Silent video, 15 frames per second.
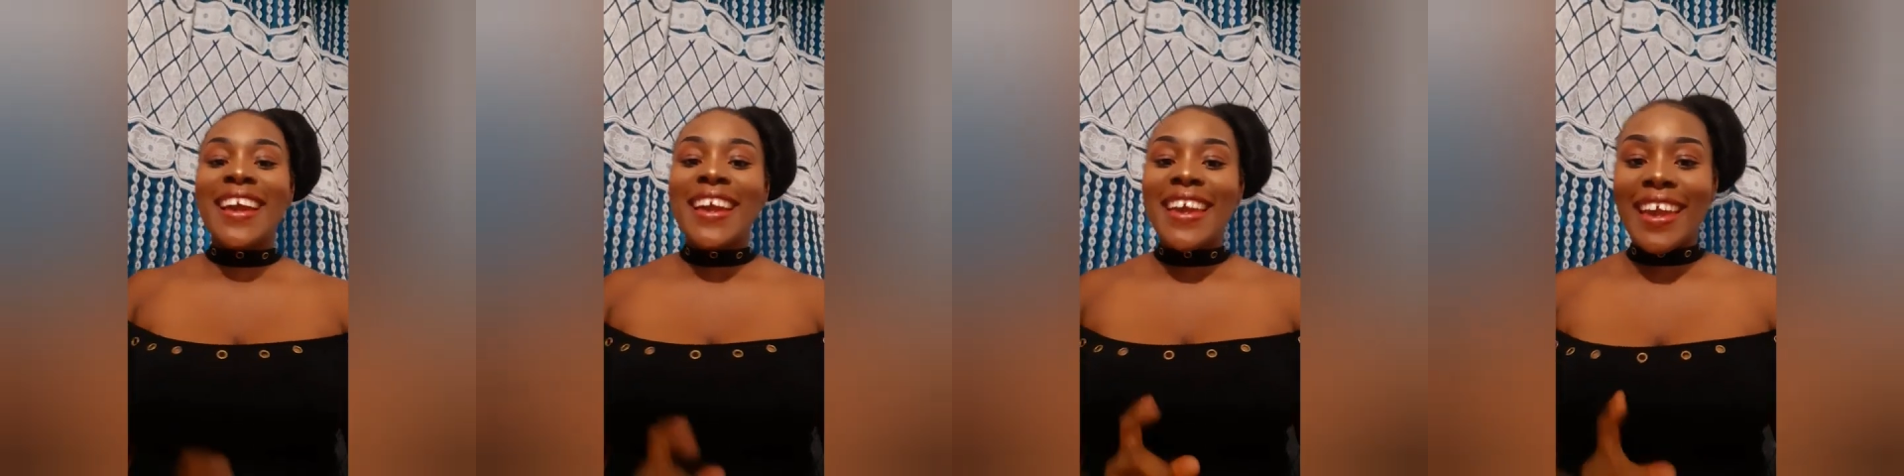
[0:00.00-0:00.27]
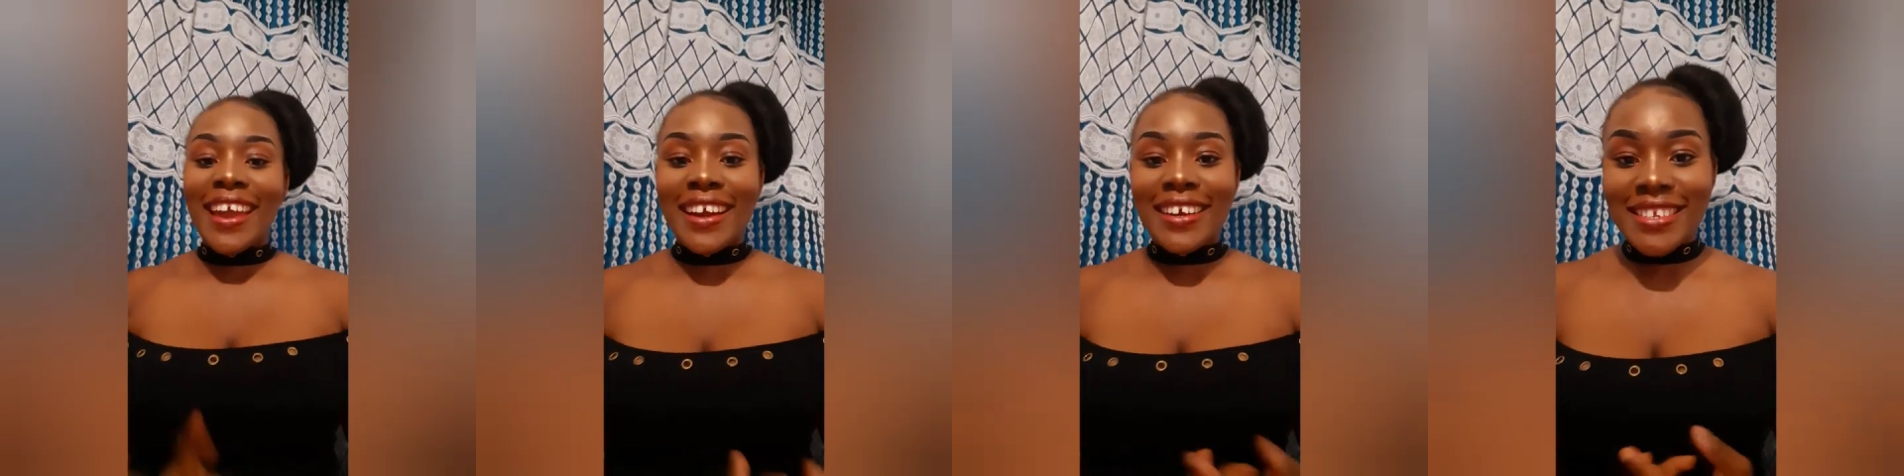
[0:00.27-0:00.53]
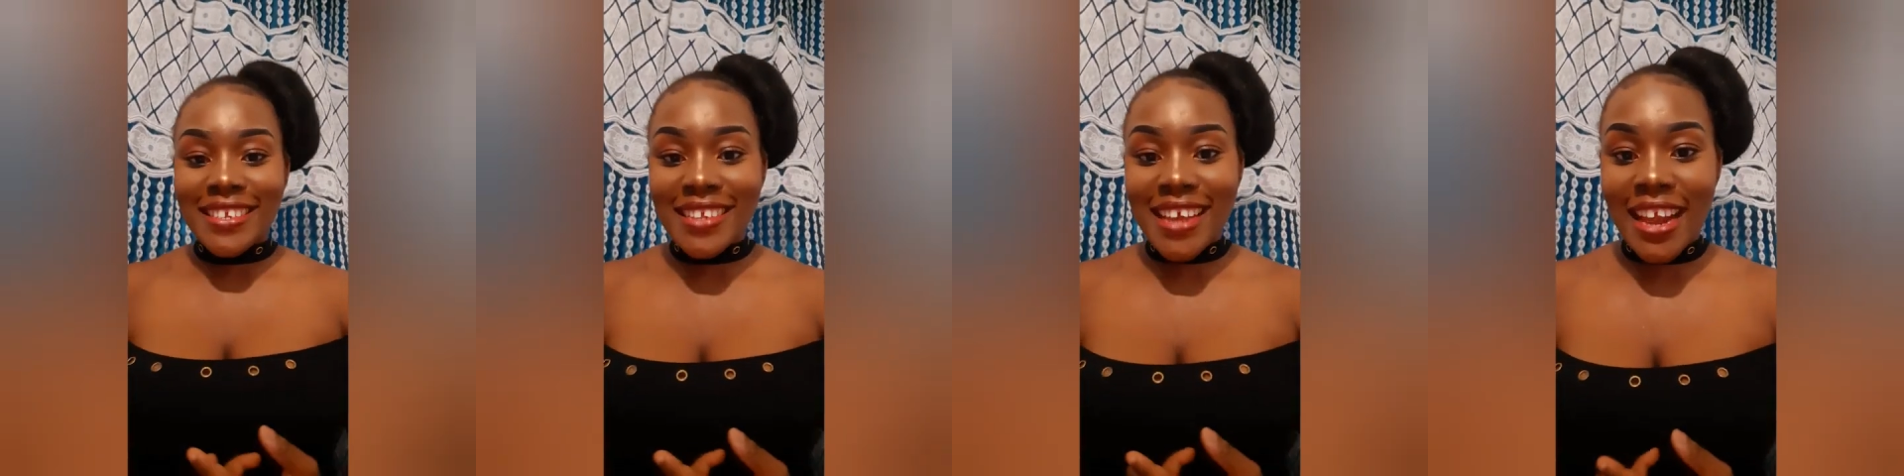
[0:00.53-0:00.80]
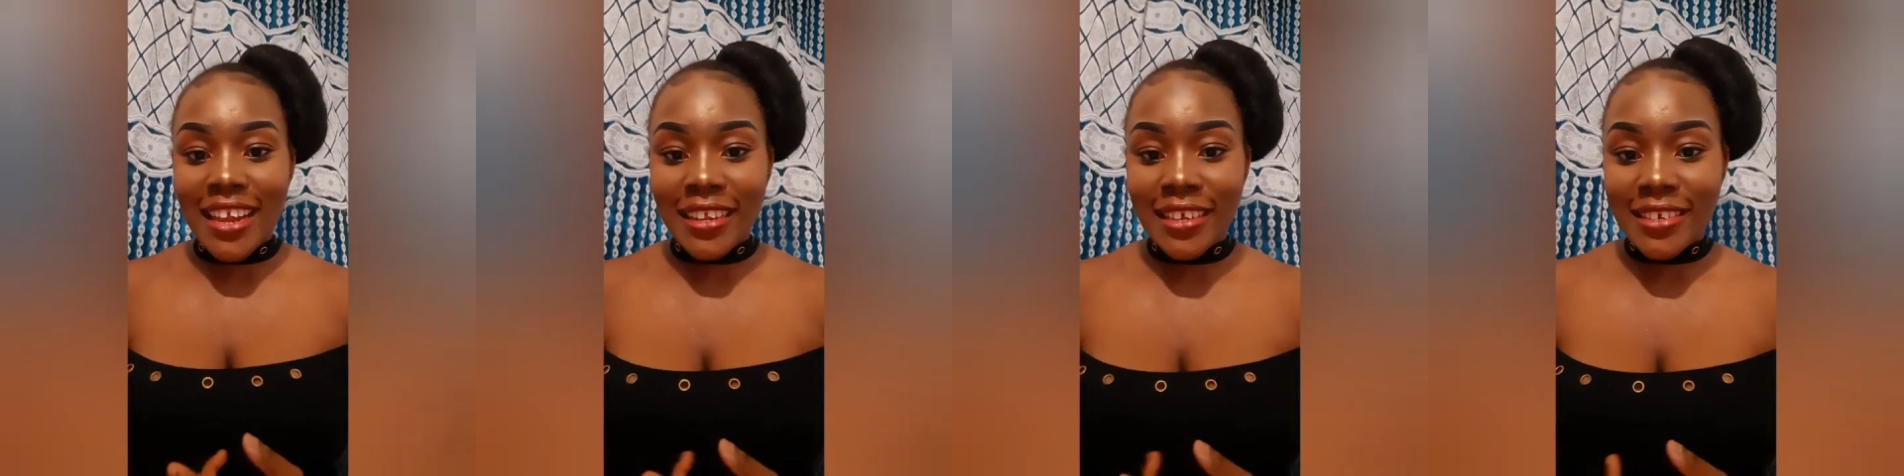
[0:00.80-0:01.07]
Hair
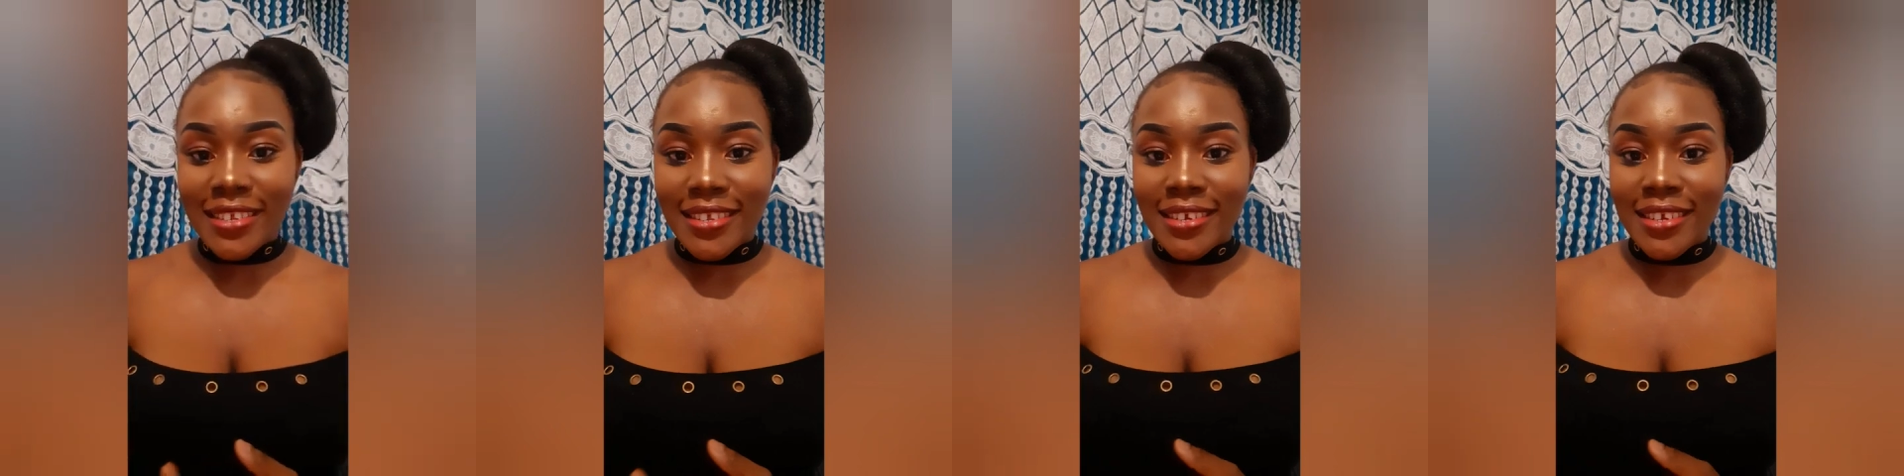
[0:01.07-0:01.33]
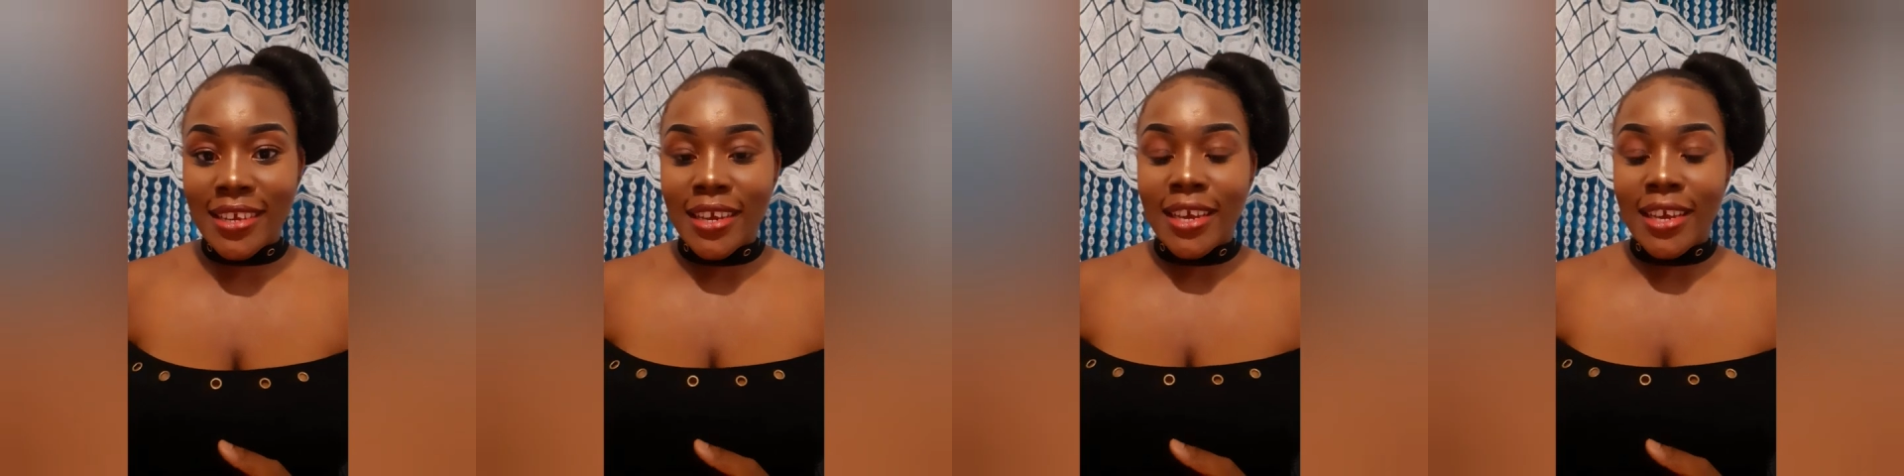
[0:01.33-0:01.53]
stylist.